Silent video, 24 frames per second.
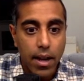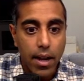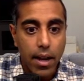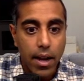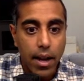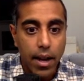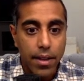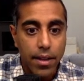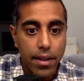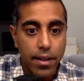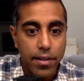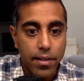
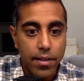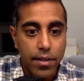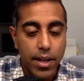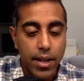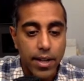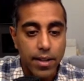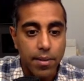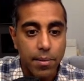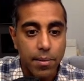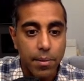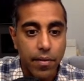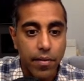And then so you
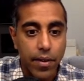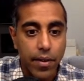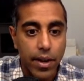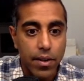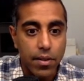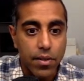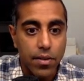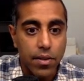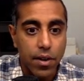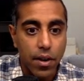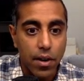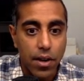got some
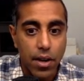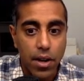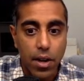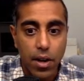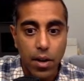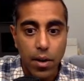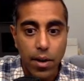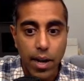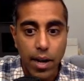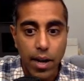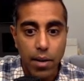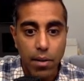defenders starting to
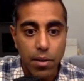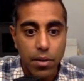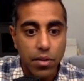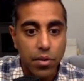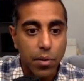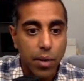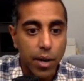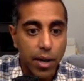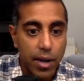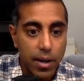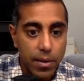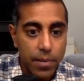go now as
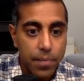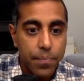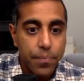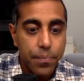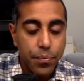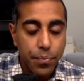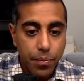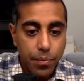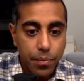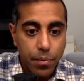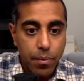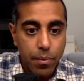well.
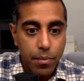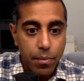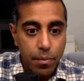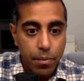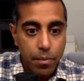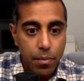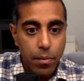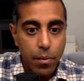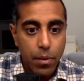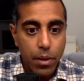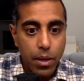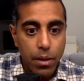
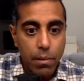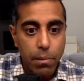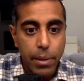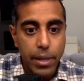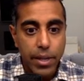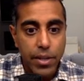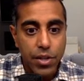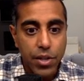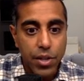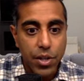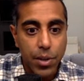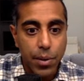
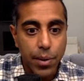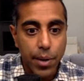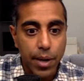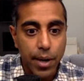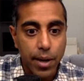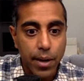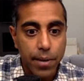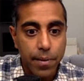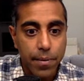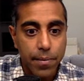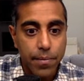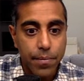Ben
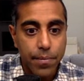Chilwell.